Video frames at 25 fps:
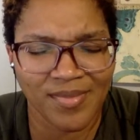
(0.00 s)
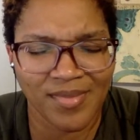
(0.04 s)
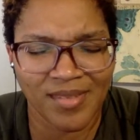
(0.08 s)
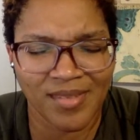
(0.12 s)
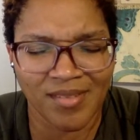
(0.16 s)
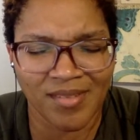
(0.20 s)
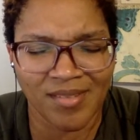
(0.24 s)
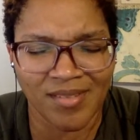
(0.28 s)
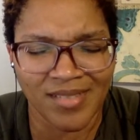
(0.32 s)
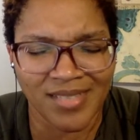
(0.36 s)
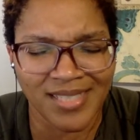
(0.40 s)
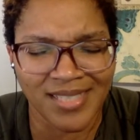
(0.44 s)

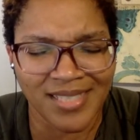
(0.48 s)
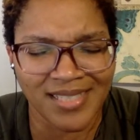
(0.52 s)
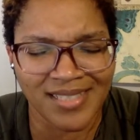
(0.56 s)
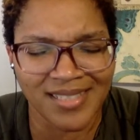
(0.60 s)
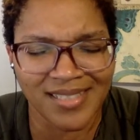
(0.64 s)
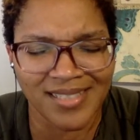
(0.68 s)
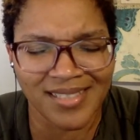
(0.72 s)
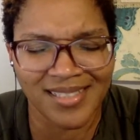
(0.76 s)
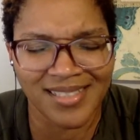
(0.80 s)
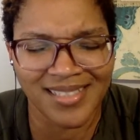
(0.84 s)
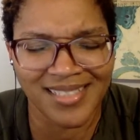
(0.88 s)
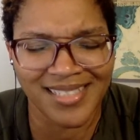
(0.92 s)
or to
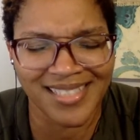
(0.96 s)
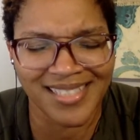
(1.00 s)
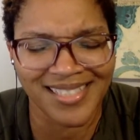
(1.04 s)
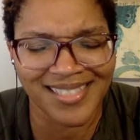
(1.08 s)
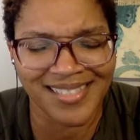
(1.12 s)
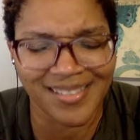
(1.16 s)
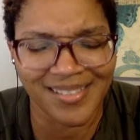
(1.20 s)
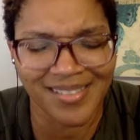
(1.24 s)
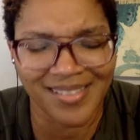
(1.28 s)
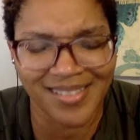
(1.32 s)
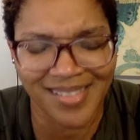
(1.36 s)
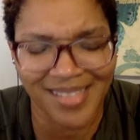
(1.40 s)
just
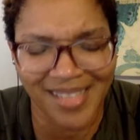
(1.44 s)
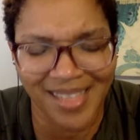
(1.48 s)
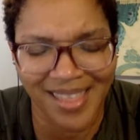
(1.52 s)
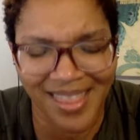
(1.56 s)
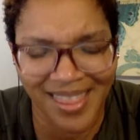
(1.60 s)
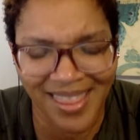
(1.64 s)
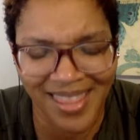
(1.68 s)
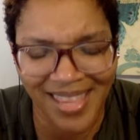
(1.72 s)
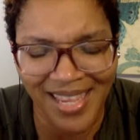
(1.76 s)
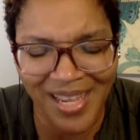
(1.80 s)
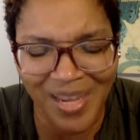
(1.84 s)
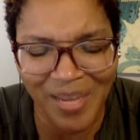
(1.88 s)

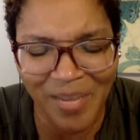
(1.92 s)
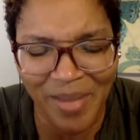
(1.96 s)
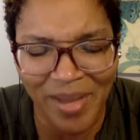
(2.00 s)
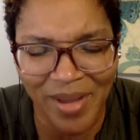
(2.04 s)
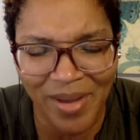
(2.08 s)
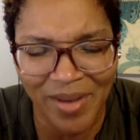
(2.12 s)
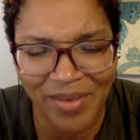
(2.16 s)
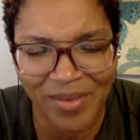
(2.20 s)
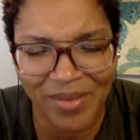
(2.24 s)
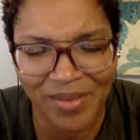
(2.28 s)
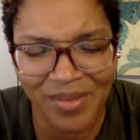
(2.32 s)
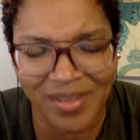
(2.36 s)
think
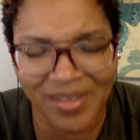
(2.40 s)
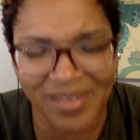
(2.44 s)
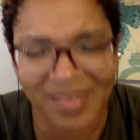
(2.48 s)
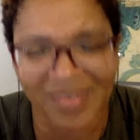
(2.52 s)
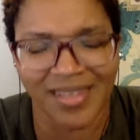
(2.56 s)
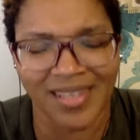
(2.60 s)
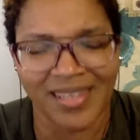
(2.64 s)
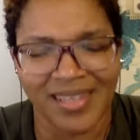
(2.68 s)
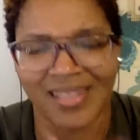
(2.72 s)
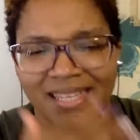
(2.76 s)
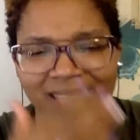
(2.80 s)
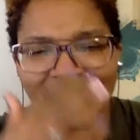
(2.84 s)
about,
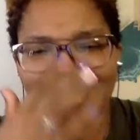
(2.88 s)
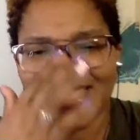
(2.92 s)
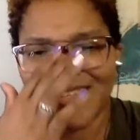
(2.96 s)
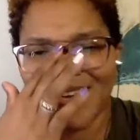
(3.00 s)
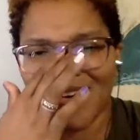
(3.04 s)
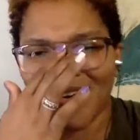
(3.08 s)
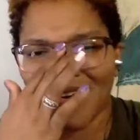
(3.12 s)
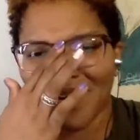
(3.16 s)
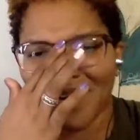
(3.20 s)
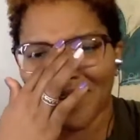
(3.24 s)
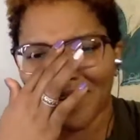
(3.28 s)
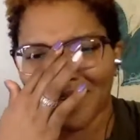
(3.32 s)
and these
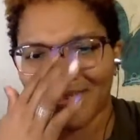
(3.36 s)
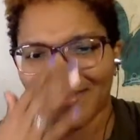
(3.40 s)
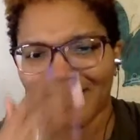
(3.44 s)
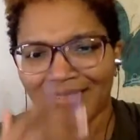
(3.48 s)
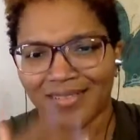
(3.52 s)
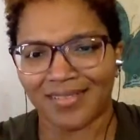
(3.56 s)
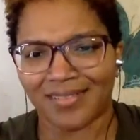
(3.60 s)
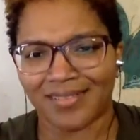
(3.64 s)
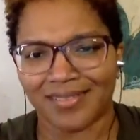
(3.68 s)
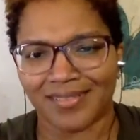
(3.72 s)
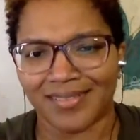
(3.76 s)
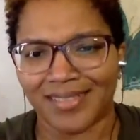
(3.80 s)
aren't
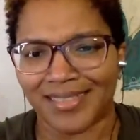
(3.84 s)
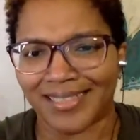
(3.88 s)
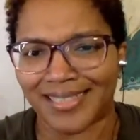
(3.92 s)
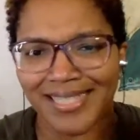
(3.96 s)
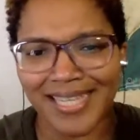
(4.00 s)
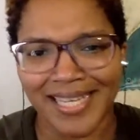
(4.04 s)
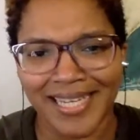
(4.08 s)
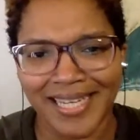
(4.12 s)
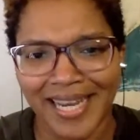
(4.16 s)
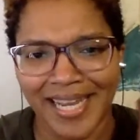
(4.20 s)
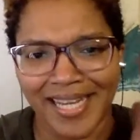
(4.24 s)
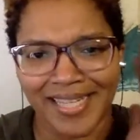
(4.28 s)

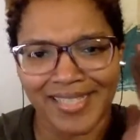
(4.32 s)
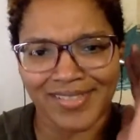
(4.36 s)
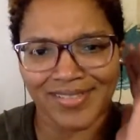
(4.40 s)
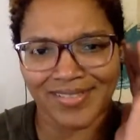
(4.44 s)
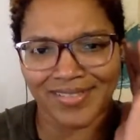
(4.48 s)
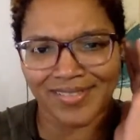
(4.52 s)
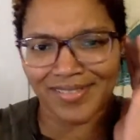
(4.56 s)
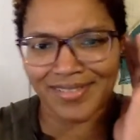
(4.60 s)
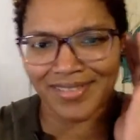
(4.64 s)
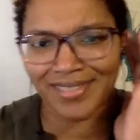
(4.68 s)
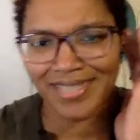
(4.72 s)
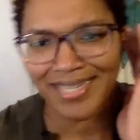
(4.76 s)

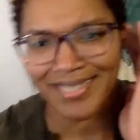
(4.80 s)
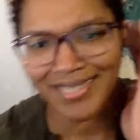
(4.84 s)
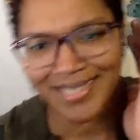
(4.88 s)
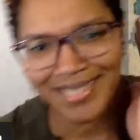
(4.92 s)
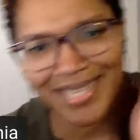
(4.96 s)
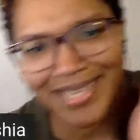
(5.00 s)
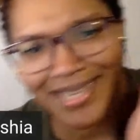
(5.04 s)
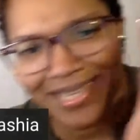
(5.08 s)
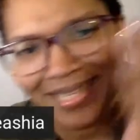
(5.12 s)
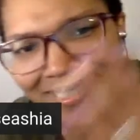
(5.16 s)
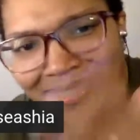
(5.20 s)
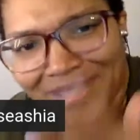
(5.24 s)
teenagers, not to
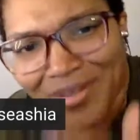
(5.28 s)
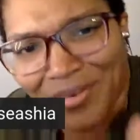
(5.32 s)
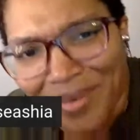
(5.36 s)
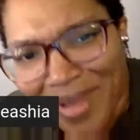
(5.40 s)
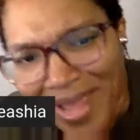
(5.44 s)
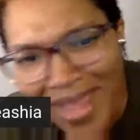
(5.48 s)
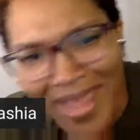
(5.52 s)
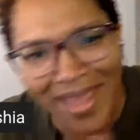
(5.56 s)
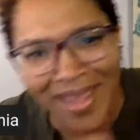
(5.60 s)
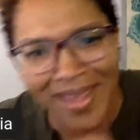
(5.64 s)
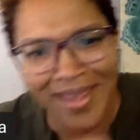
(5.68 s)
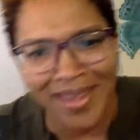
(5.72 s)
say that it's
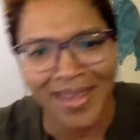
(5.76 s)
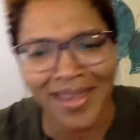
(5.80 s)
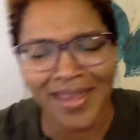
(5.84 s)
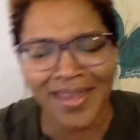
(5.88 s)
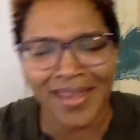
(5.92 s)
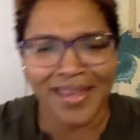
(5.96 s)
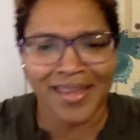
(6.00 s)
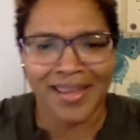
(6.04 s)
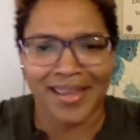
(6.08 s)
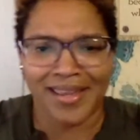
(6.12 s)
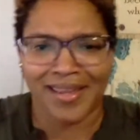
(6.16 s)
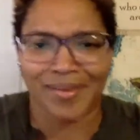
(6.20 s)
okay,
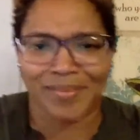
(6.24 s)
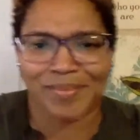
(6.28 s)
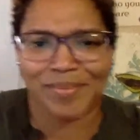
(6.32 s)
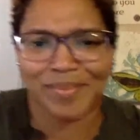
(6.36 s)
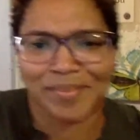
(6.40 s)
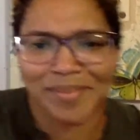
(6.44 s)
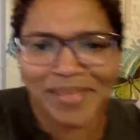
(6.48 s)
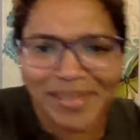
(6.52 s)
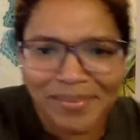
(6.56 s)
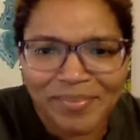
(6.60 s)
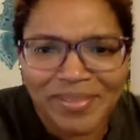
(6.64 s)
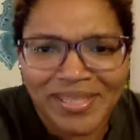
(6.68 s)

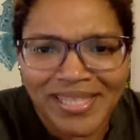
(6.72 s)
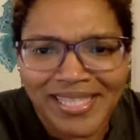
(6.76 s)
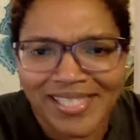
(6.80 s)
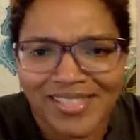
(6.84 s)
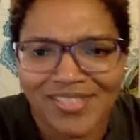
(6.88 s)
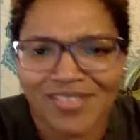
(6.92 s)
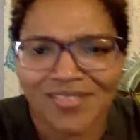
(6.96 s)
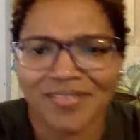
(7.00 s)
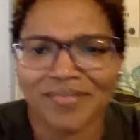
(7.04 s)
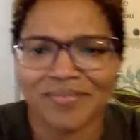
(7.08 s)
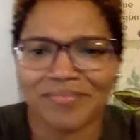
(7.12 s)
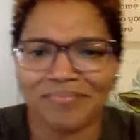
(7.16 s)
but
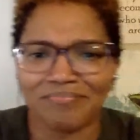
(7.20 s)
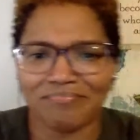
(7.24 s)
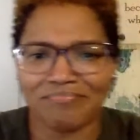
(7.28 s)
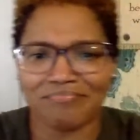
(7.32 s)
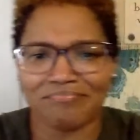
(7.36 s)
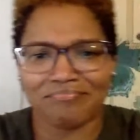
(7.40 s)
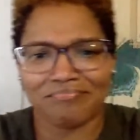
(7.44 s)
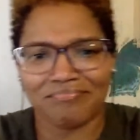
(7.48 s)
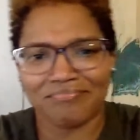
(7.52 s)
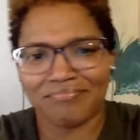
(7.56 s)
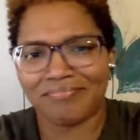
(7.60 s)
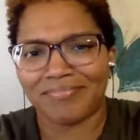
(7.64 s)
these are
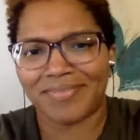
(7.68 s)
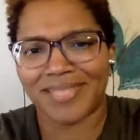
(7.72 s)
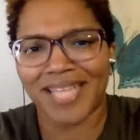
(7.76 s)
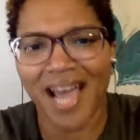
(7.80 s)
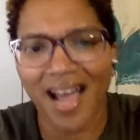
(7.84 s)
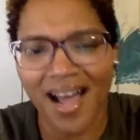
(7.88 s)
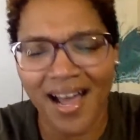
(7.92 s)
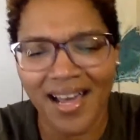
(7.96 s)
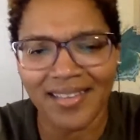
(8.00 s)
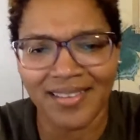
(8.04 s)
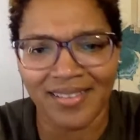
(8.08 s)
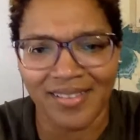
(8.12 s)

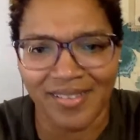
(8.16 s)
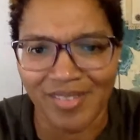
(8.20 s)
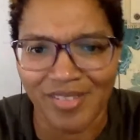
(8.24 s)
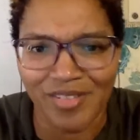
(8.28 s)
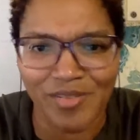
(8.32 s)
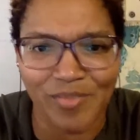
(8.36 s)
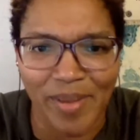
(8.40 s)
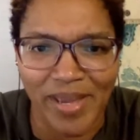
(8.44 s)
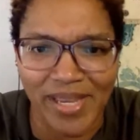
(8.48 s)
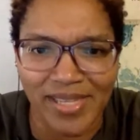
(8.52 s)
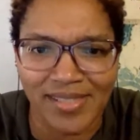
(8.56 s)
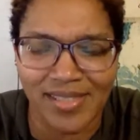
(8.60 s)
toddlers
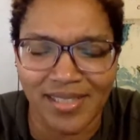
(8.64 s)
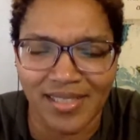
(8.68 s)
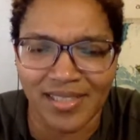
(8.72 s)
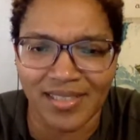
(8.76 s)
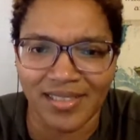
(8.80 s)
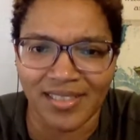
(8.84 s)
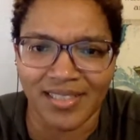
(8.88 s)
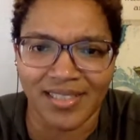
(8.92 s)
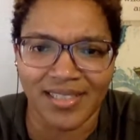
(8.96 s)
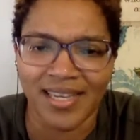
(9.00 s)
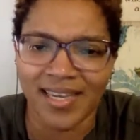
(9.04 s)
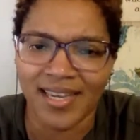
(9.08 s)

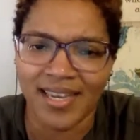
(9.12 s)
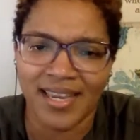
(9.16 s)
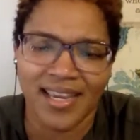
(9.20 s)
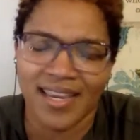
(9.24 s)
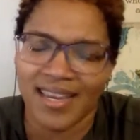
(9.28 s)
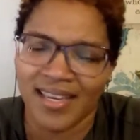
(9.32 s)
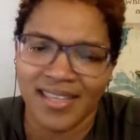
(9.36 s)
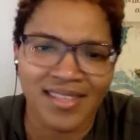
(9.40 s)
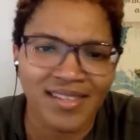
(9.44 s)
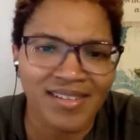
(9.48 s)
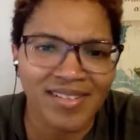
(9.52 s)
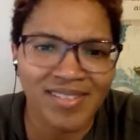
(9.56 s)
basically,
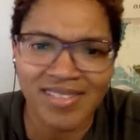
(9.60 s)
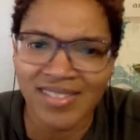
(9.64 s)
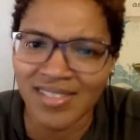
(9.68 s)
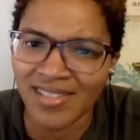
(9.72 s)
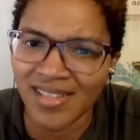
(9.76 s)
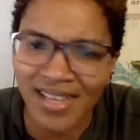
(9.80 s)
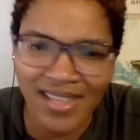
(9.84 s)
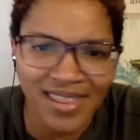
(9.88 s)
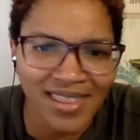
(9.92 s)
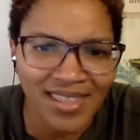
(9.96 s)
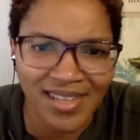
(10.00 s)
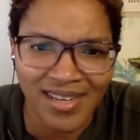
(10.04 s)
and there's
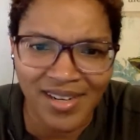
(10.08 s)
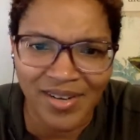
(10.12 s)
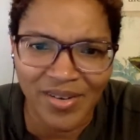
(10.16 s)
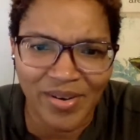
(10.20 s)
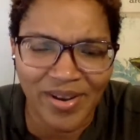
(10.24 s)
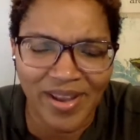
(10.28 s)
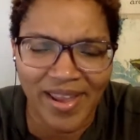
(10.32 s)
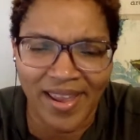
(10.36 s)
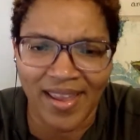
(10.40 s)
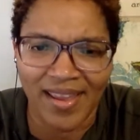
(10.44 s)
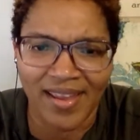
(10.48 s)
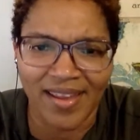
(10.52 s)
nothing
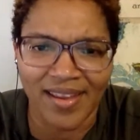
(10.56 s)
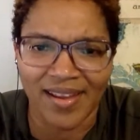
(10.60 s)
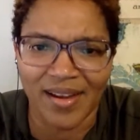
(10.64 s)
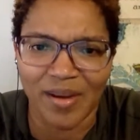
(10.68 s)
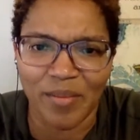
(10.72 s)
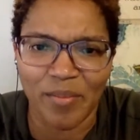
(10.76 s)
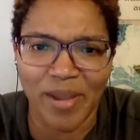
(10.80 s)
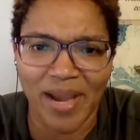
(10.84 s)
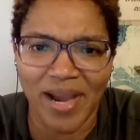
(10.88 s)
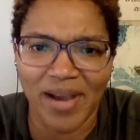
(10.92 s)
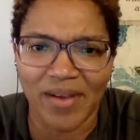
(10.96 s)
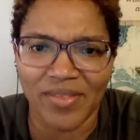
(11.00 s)
okay
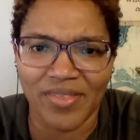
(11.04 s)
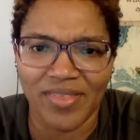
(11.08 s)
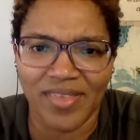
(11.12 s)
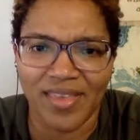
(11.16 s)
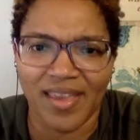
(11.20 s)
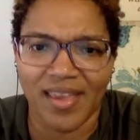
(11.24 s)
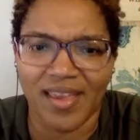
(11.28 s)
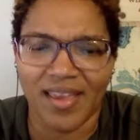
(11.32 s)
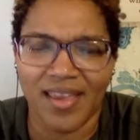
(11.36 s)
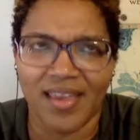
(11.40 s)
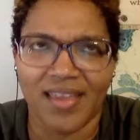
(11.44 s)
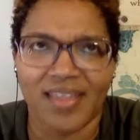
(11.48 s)
about
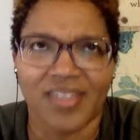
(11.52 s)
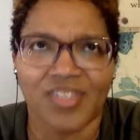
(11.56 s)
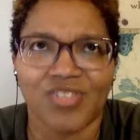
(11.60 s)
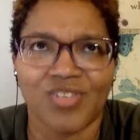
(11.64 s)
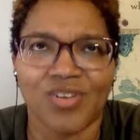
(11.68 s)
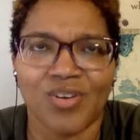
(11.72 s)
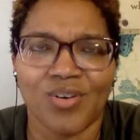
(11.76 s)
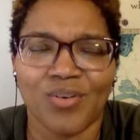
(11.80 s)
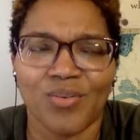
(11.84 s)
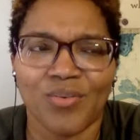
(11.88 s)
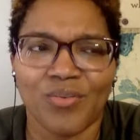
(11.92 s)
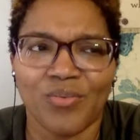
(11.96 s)
that. And
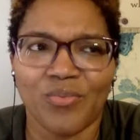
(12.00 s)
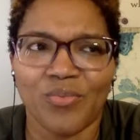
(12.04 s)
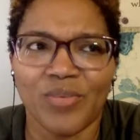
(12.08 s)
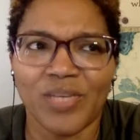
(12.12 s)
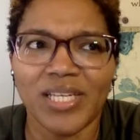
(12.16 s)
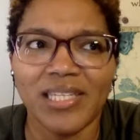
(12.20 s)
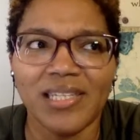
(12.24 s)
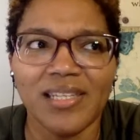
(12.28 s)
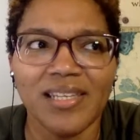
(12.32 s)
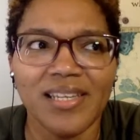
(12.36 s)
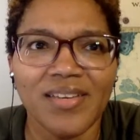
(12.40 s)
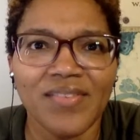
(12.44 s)
so
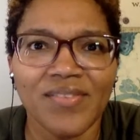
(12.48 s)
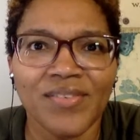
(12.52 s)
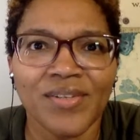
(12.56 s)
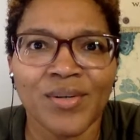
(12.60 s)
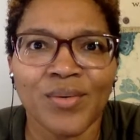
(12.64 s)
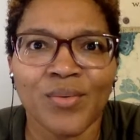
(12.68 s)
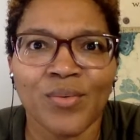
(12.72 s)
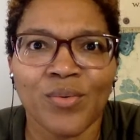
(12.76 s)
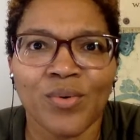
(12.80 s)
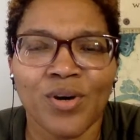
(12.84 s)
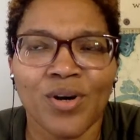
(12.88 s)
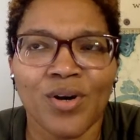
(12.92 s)
we live in
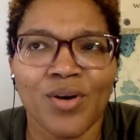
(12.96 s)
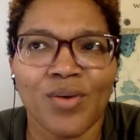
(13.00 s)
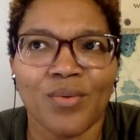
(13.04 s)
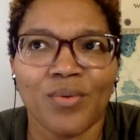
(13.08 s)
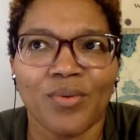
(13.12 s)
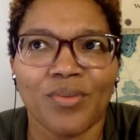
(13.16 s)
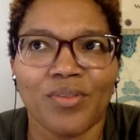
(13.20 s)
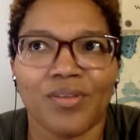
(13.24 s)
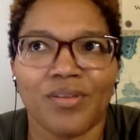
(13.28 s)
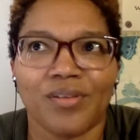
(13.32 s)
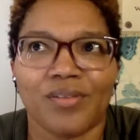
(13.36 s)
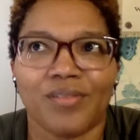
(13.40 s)
a world
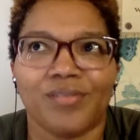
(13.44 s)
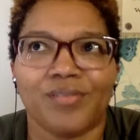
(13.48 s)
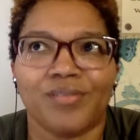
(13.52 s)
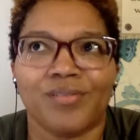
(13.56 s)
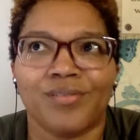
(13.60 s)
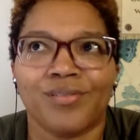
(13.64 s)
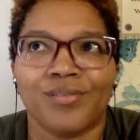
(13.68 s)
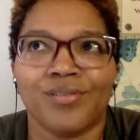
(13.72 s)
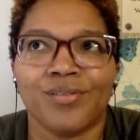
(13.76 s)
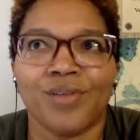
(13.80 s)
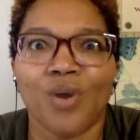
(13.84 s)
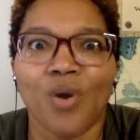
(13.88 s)
where there's
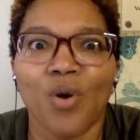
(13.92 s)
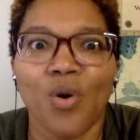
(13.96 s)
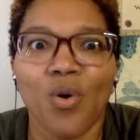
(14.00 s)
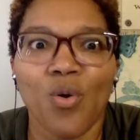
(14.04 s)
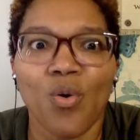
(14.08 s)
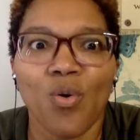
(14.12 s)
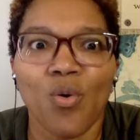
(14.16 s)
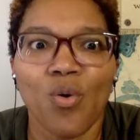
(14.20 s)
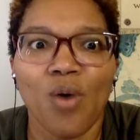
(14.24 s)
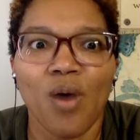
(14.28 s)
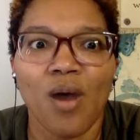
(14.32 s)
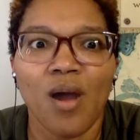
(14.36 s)

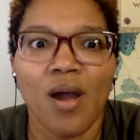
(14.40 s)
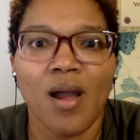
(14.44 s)
so